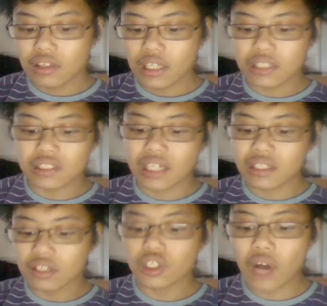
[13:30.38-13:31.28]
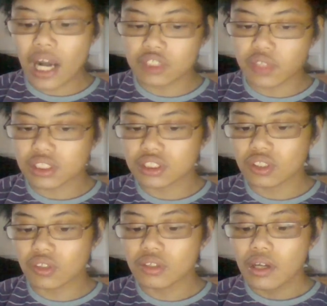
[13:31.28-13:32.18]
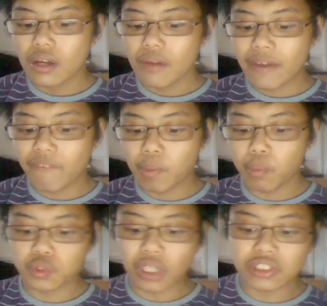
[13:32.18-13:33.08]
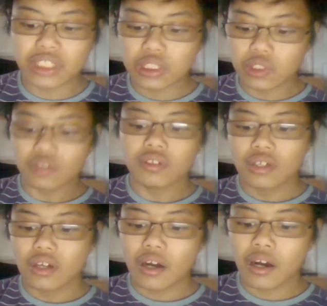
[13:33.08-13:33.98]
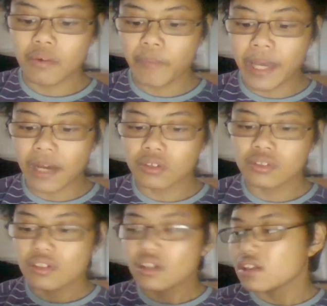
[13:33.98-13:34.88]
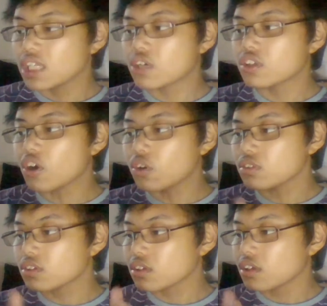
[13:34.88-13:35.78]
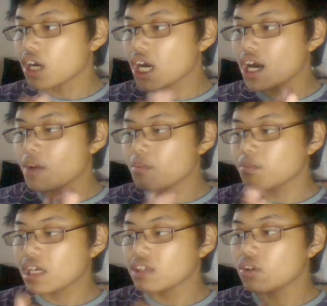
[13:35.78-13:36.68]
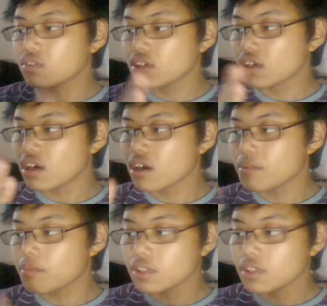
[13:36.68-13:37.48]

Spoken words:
is linked into your address. So if people try to send you mail, they don't they don't know